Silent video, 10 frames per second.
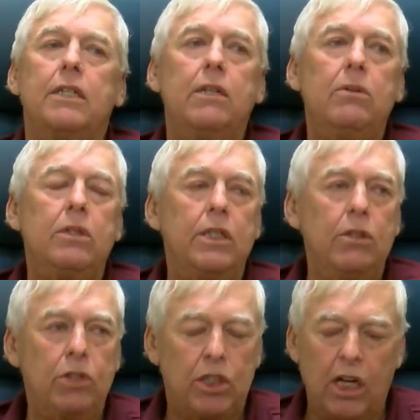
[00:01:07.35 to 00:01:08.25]
You
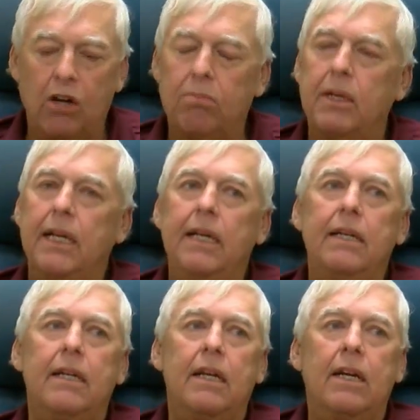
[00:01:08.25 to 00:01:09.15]
you show me
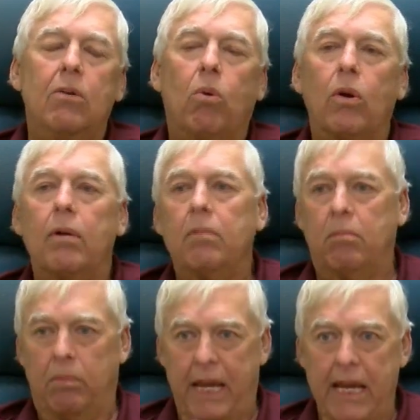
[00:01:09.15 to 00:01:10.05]
or
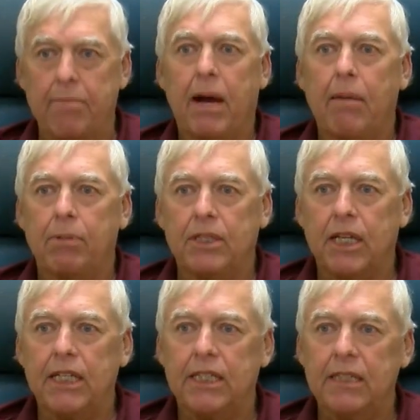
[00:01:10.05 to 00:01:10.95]
me in my
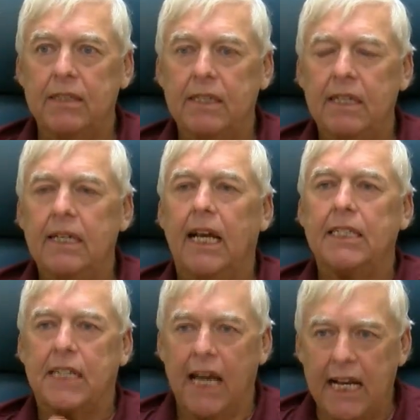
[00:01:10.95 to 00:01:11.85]
position has
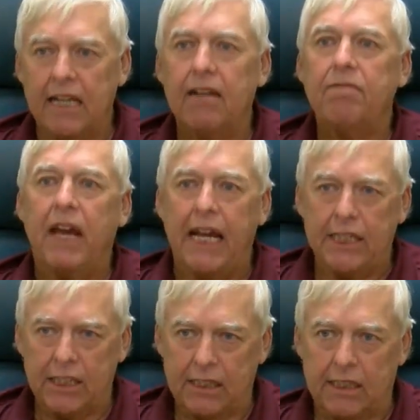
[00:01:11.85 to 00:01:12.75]
taken
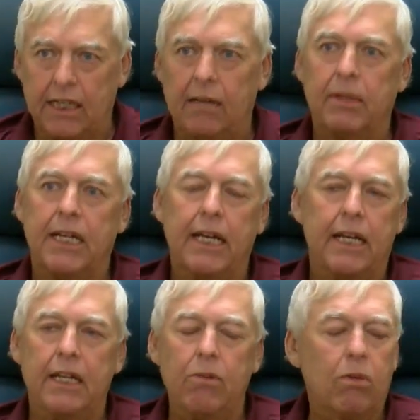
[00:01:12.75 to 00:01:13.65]
advantage of the
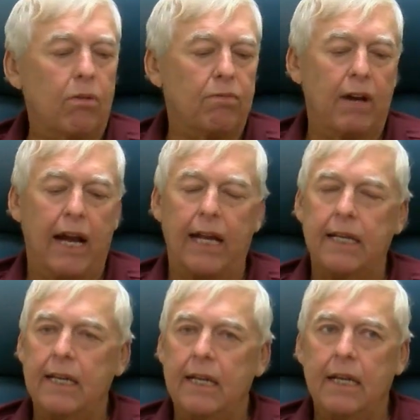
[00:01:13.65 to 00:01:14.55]
CMG. You won't find
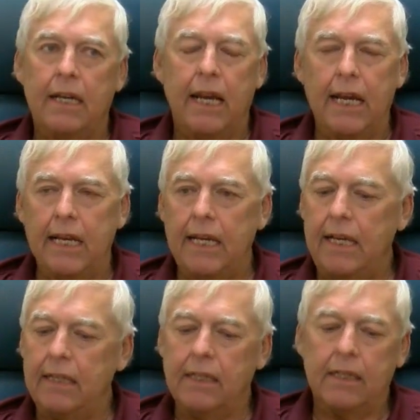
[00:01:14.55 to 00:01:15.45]

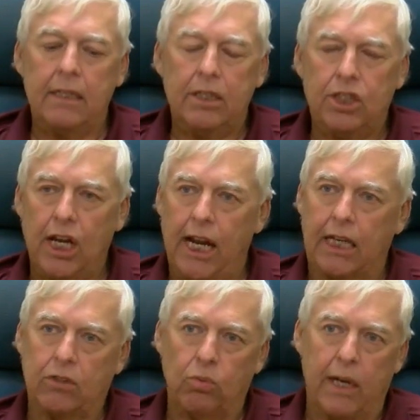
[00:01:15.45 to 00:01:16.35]
any
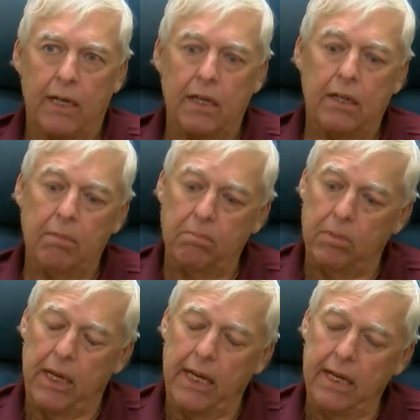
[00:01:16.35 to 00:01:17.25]
checks written to
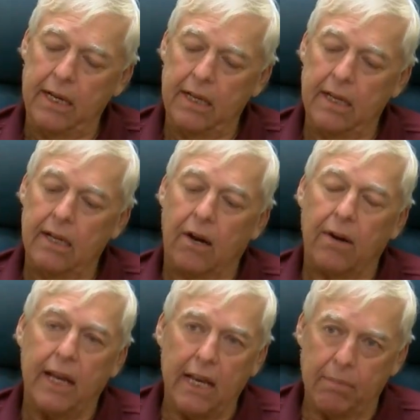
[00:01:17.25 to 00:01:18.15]
me or
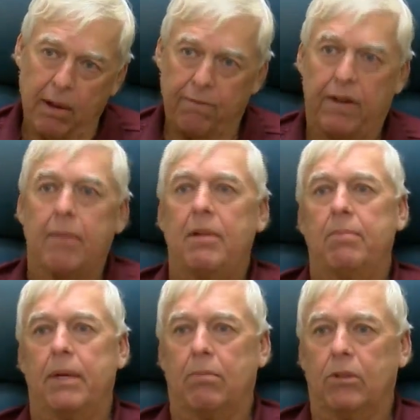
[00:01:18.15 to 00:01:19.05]
any of my family
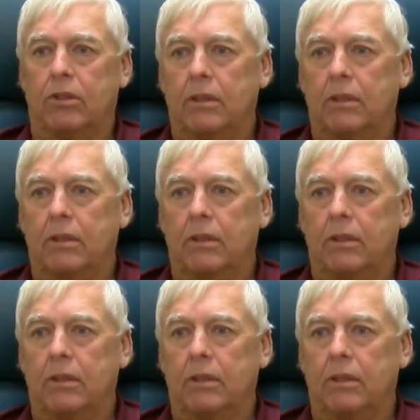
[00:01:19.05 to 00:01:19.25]
members.